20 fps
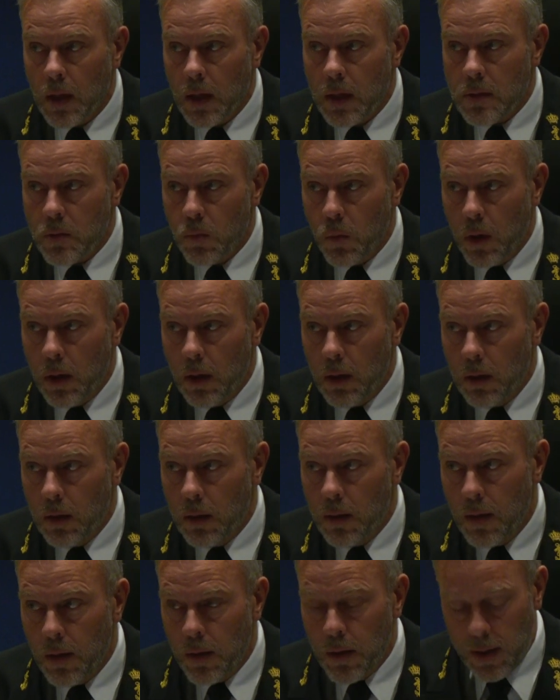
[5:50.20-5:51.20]
as
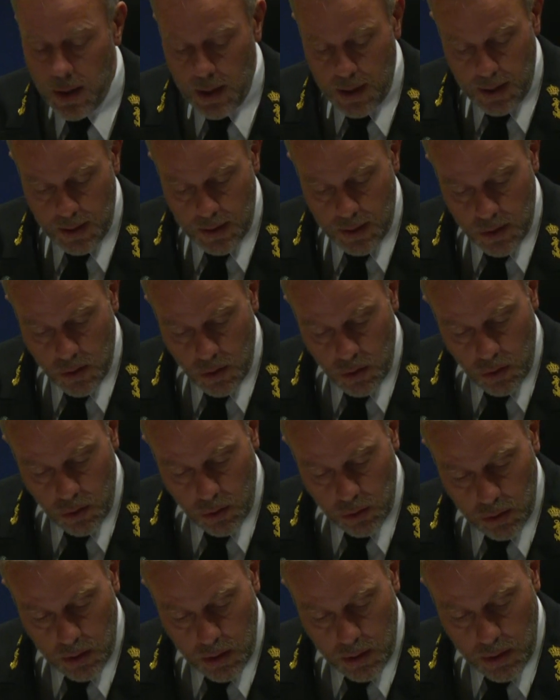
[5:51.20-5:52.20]
well as
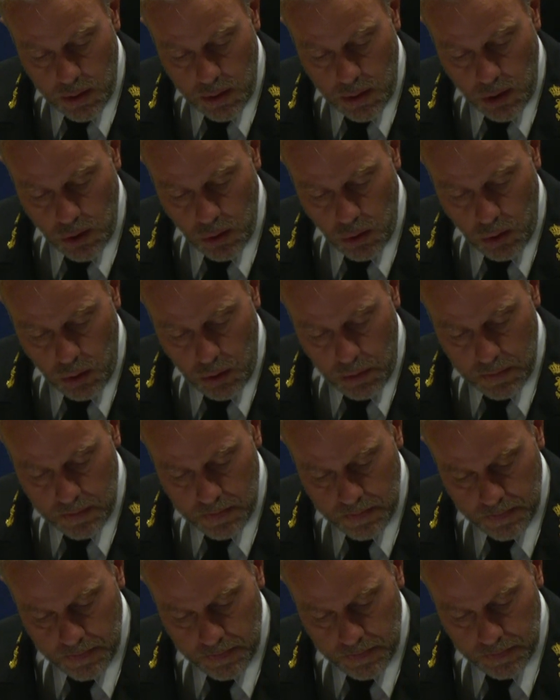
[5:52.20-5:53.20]
on the all.
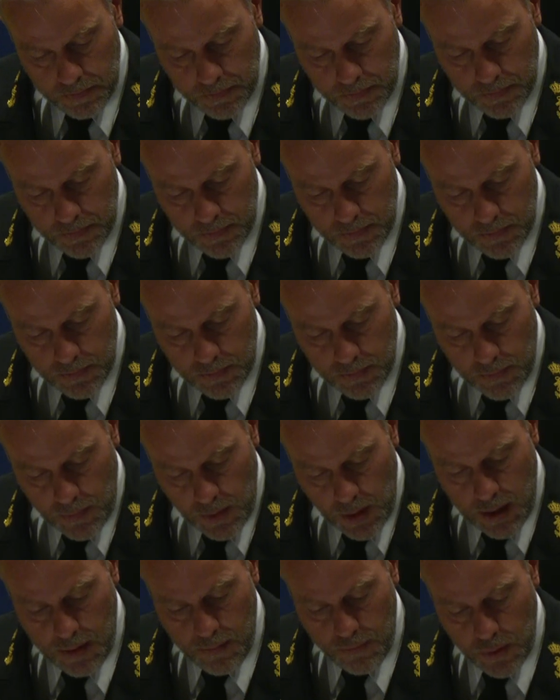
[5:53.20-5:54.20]

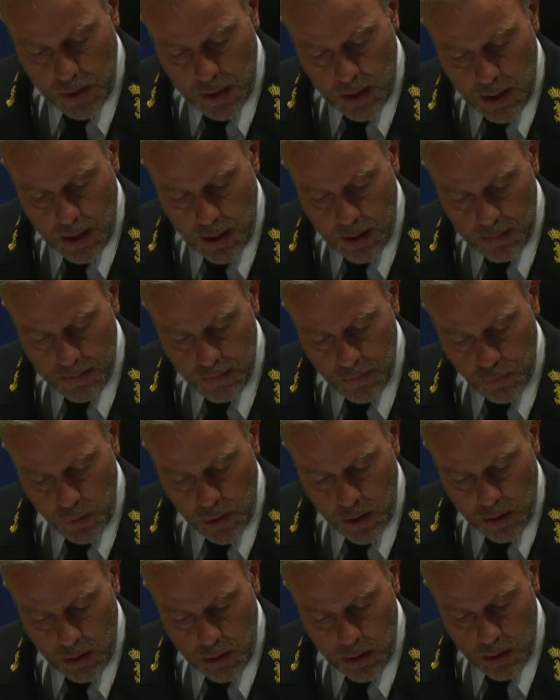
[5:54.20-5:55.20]
Every day,
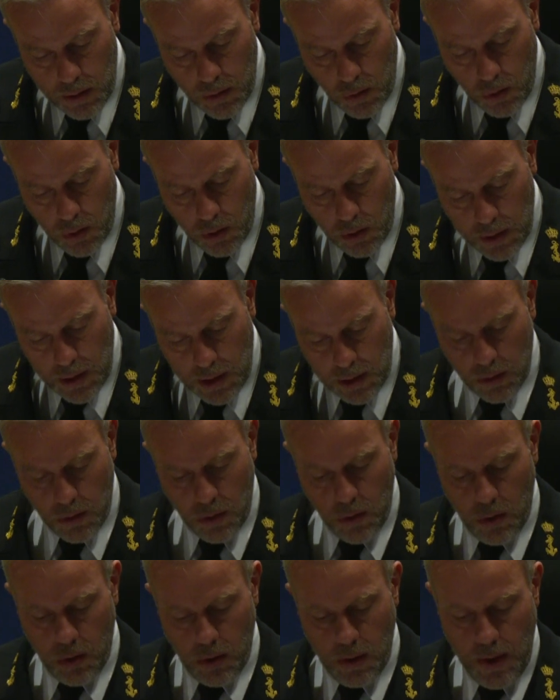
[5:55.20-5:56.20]
we are in
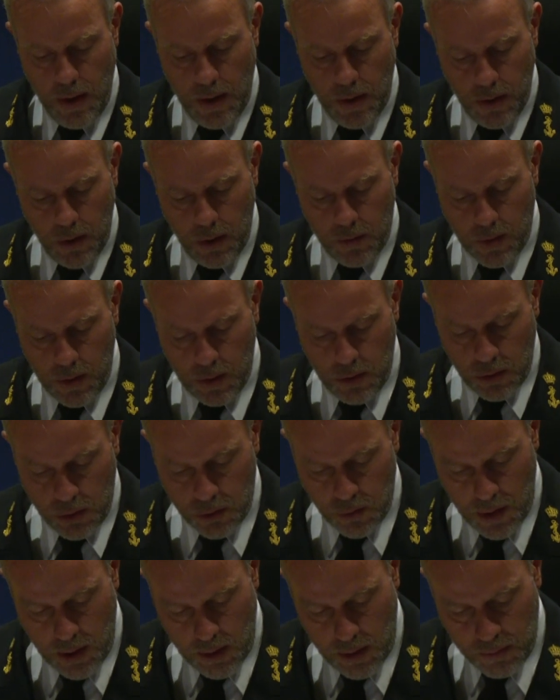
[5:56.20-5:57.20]
awe of our
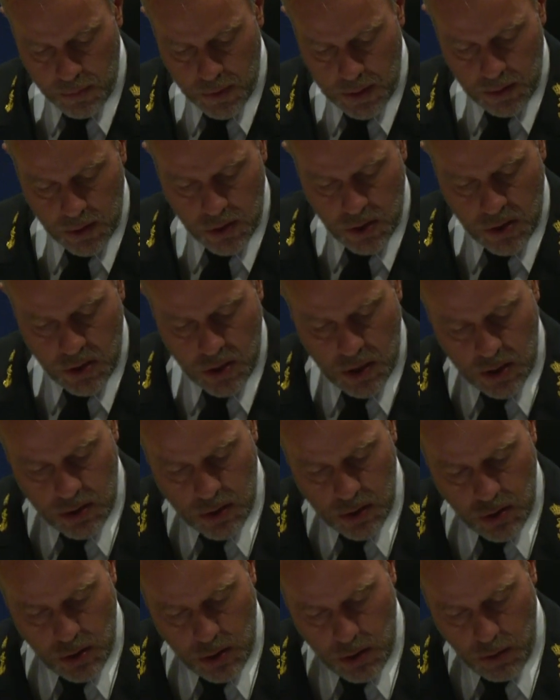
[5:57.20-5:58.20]
Ukrainian brothers and
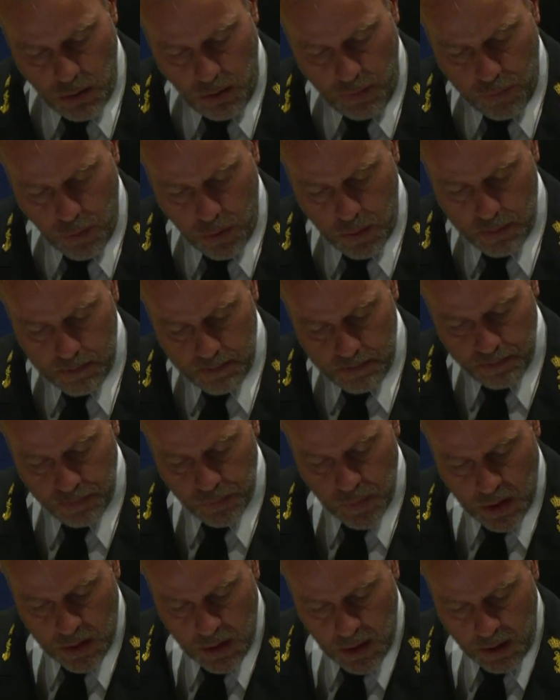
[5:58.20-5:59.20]
sisters in uniform.
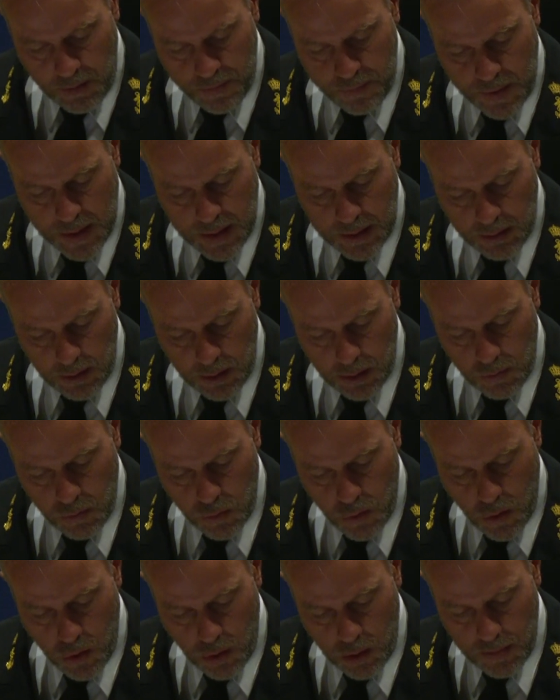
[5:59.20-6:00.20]
They are fighting a
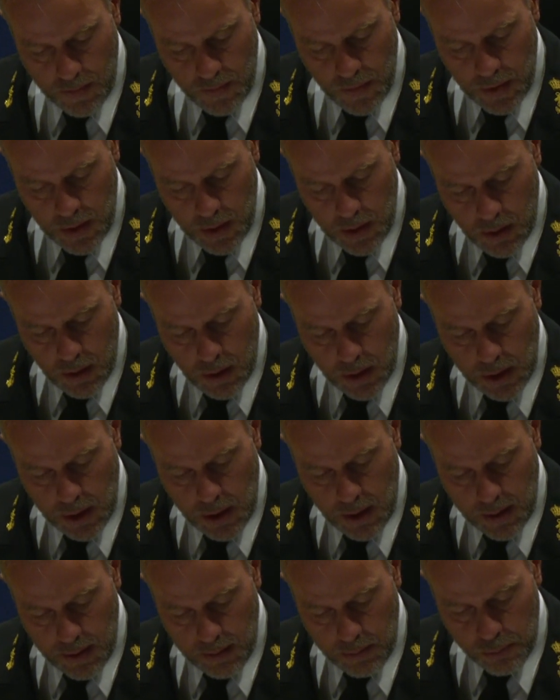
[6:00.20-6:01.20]
war on
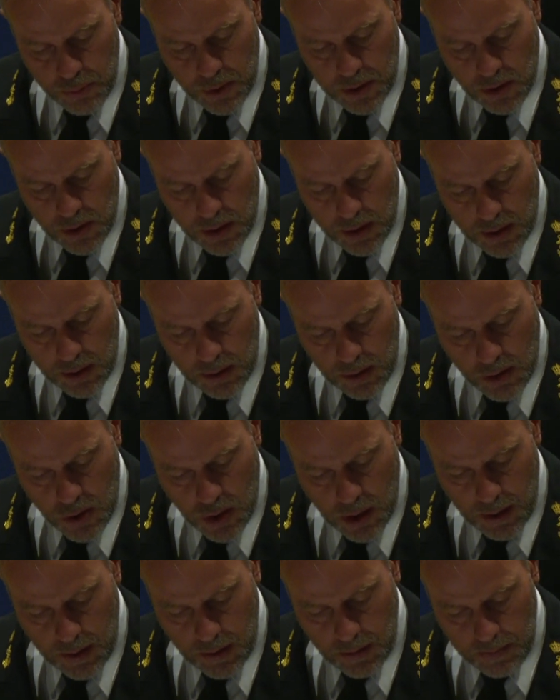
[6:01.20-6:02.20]
an unprecedented
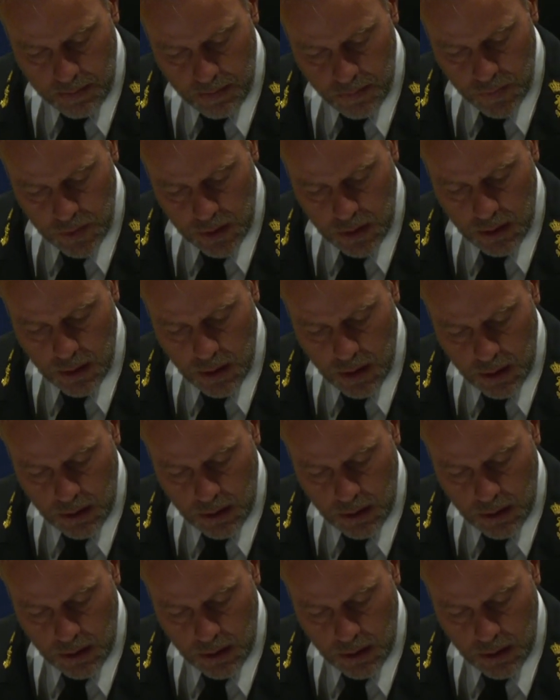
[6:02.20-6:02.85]
scale, in